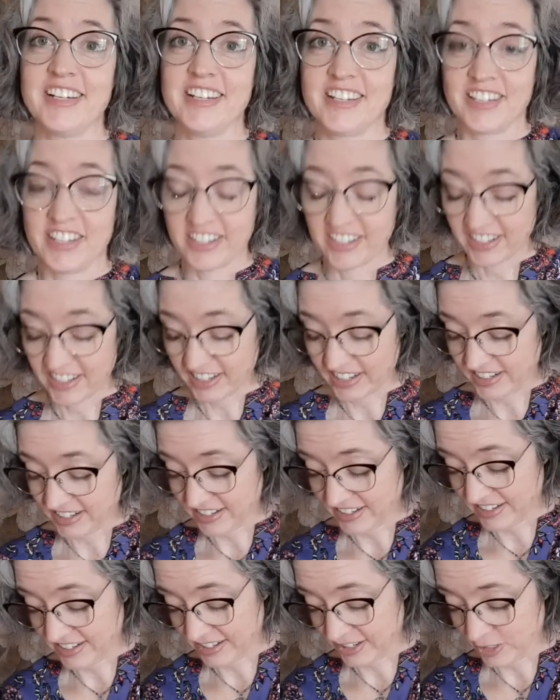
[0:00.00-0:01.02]
You're
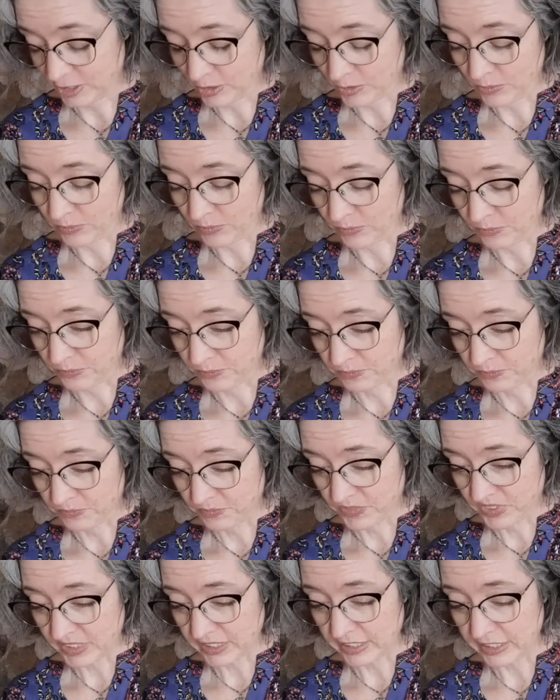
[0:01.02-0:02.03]
gonna, um,
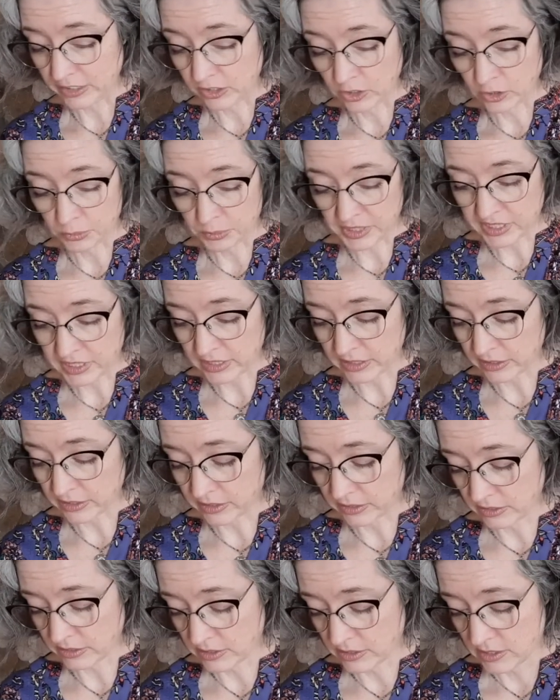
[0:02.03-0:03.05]
kill or be
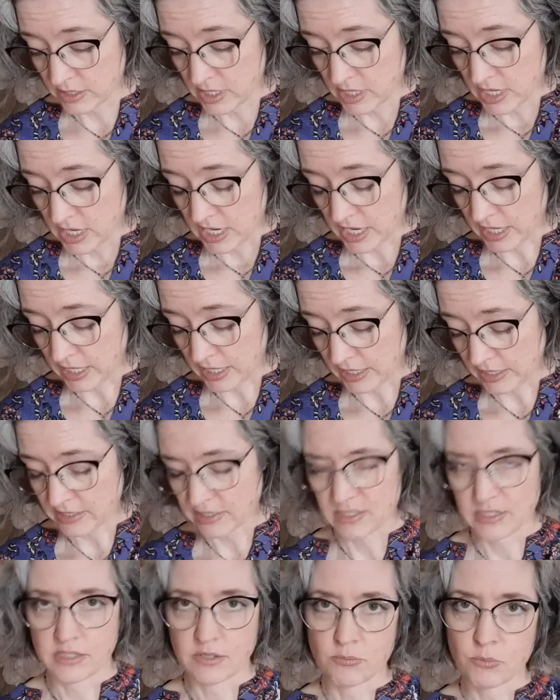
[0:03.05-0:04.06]
killed. Uh,
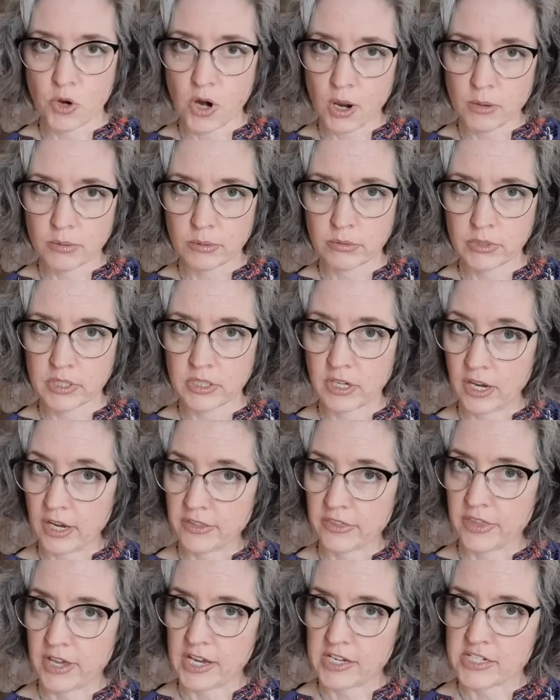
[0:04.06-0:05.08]
it's probably not
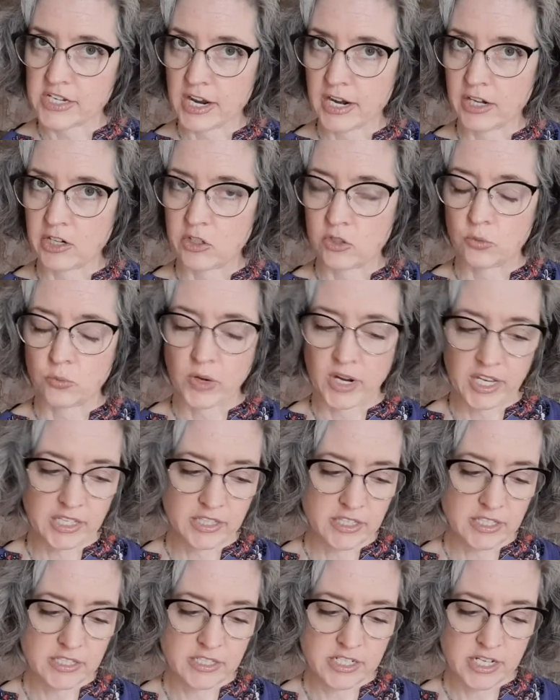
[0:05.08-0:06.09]
that dire, right?
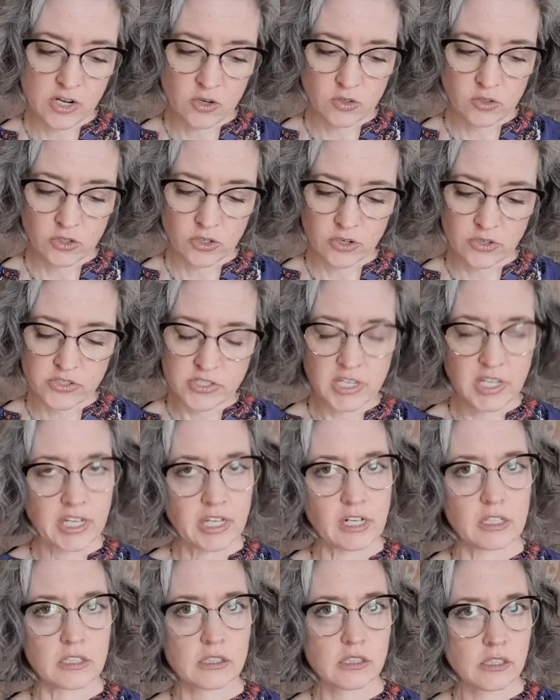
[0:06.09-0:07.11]
These tarot cards can get
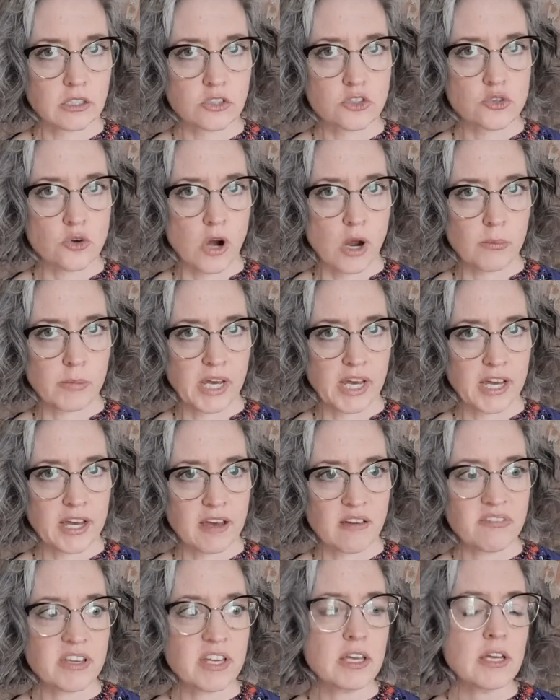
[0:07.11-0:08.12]
a little drama
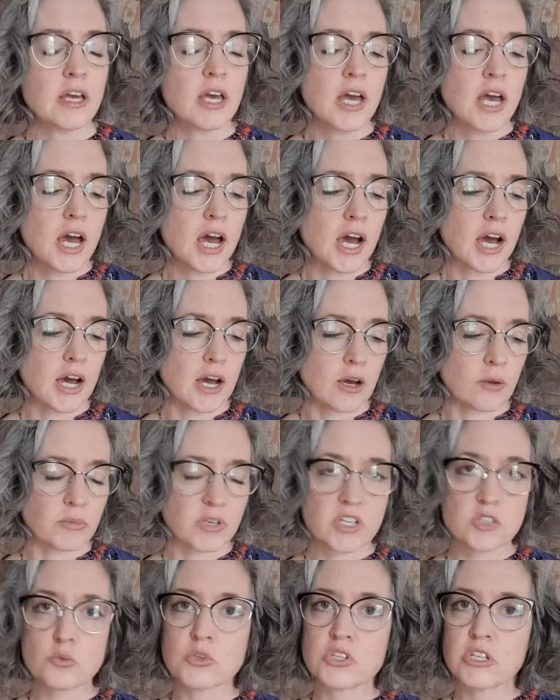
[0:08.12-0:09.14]
heavy,
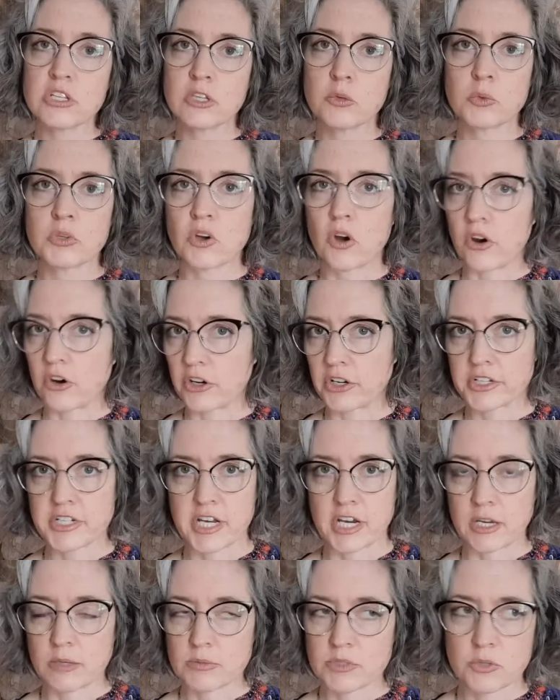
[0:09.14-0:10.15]
because um, we're dealing with
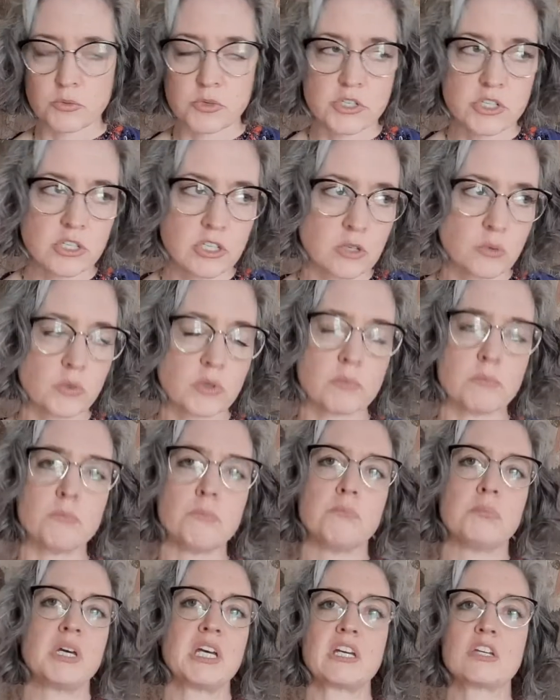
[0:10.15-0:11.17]
archetypes. So we're dealing with
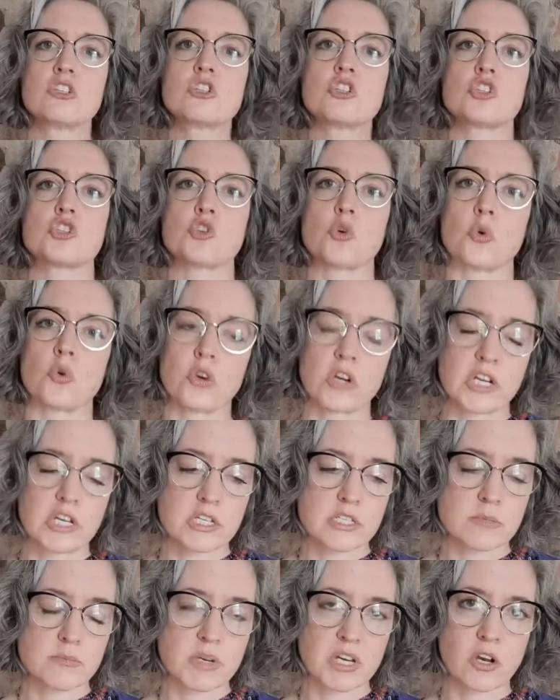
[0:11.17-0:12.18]
big
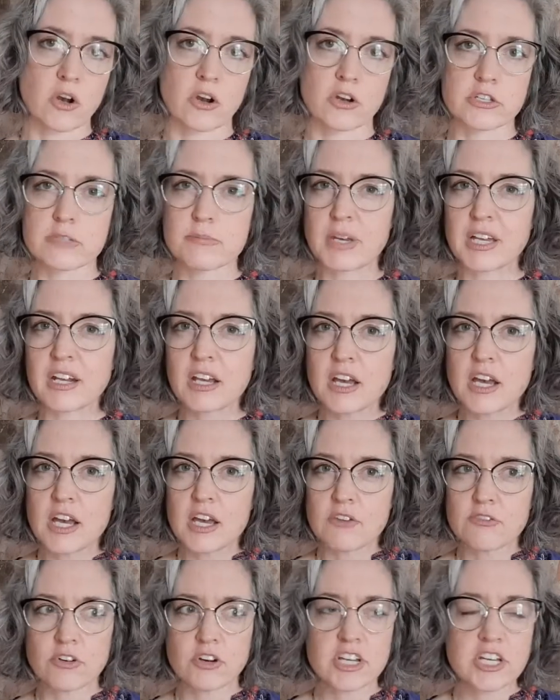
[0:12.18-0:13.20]
stories, big arcs. But
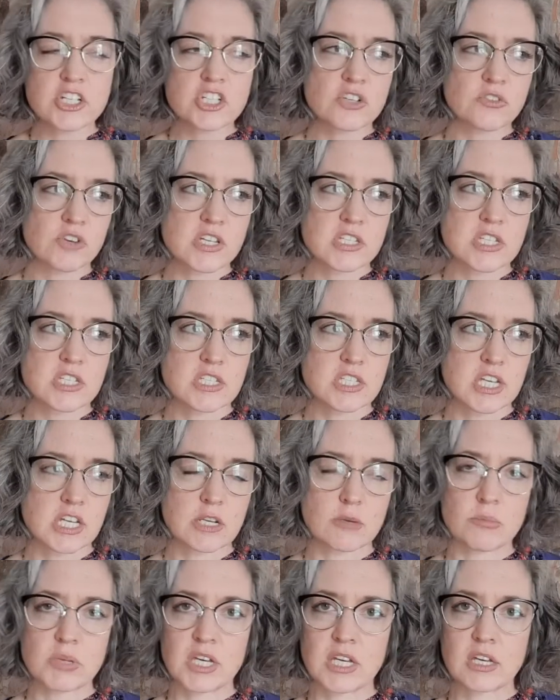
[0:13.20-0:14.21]
for each of us, it's going to
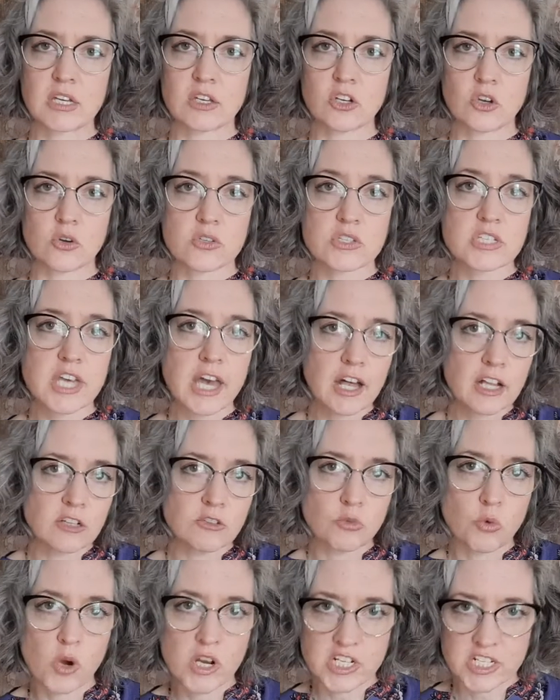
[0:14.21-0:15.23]
be, you know, a scale of
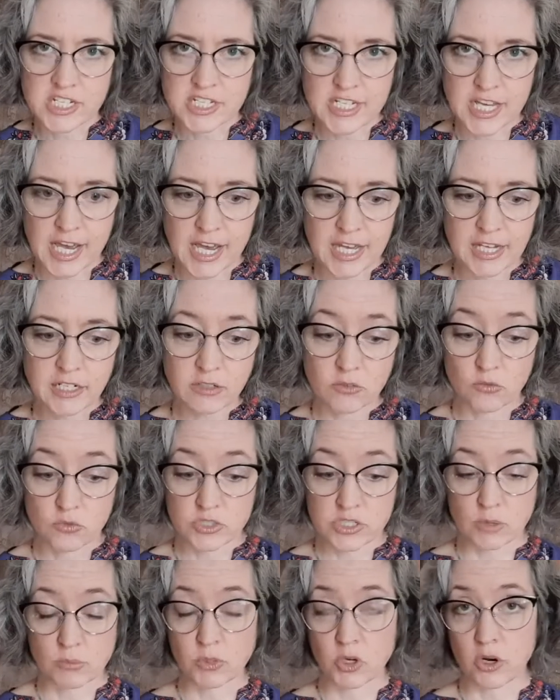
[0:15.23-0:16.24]
one to 10. And
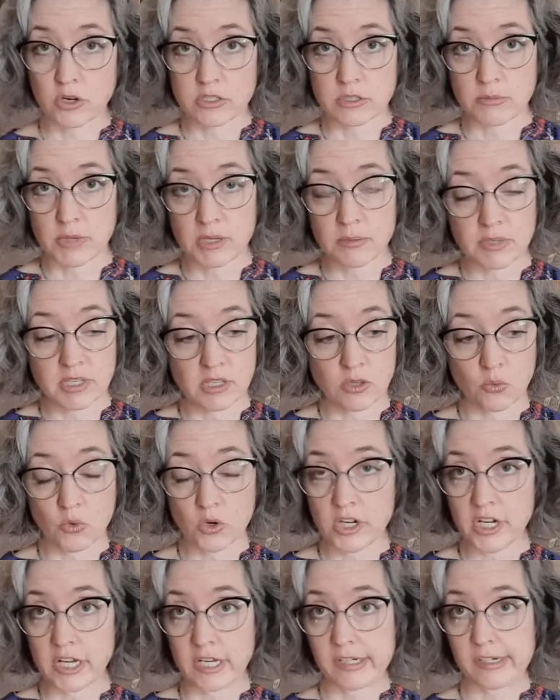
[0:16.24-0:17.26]
some cards may be the
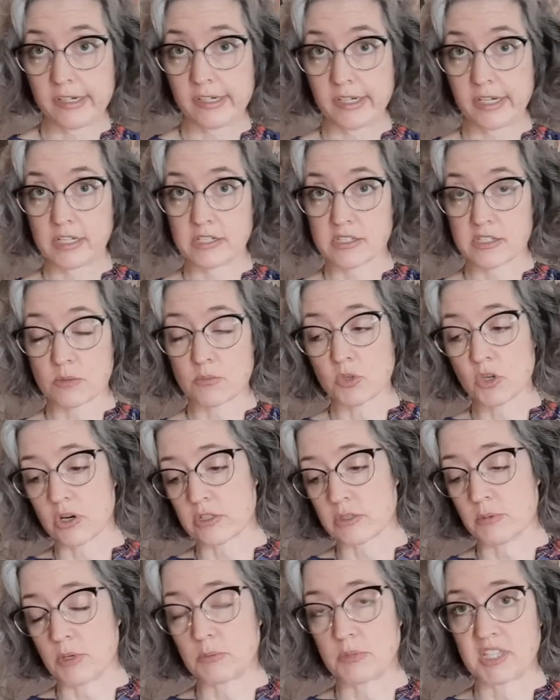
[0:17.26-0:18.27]
one and some
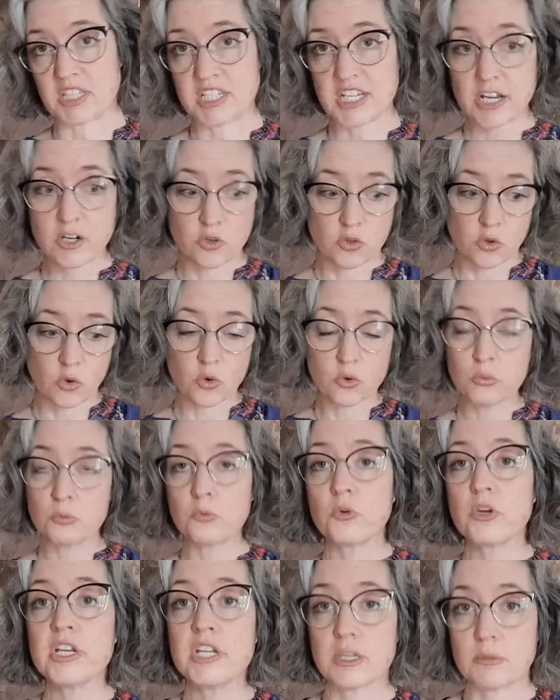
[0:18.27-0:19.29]
cards may be the 10 or the whole
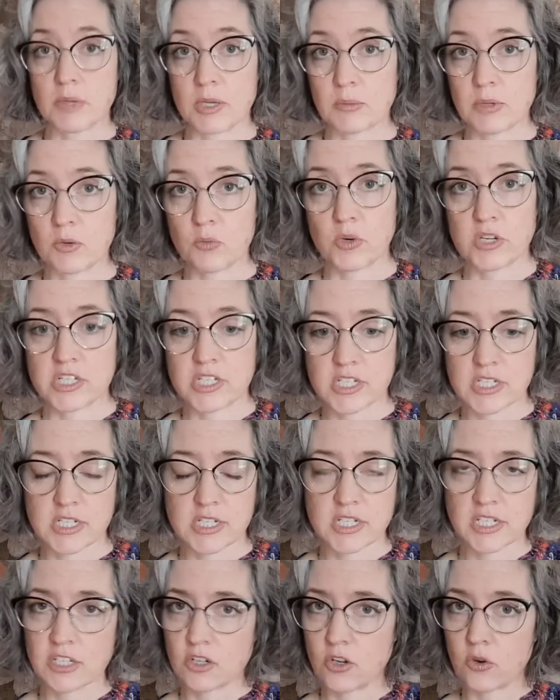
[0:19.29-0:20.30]
reading may be one to,
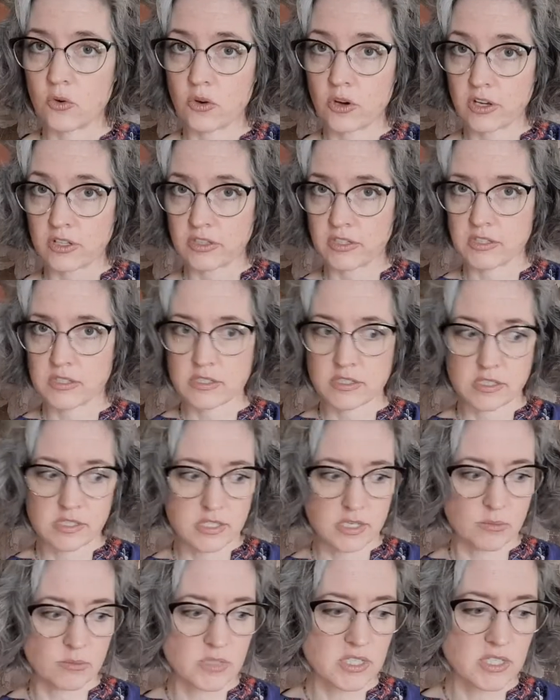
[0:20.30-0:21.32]
you know, on the, the
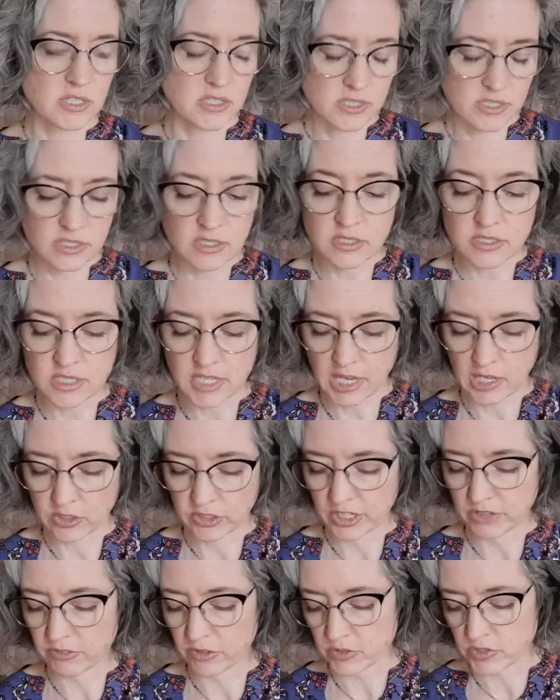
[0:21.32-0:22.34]
same scale level.